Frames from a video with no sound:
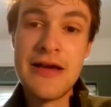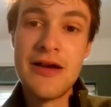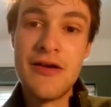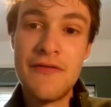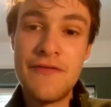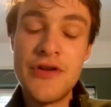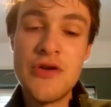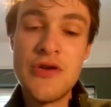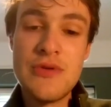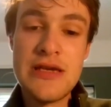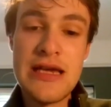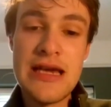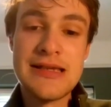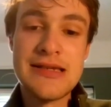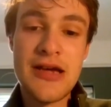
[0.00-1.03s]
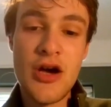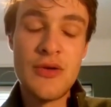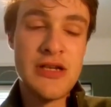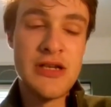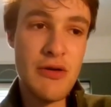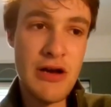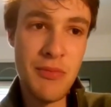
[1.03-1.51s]
a few years ago. He's
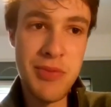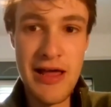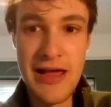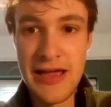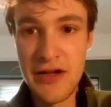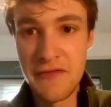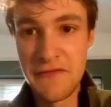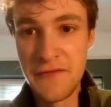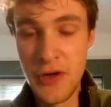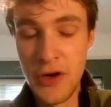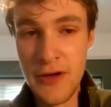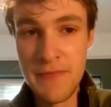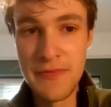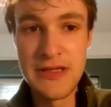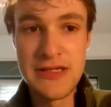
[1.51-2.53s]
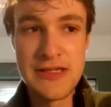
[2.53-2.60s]
currently playing at Fulham.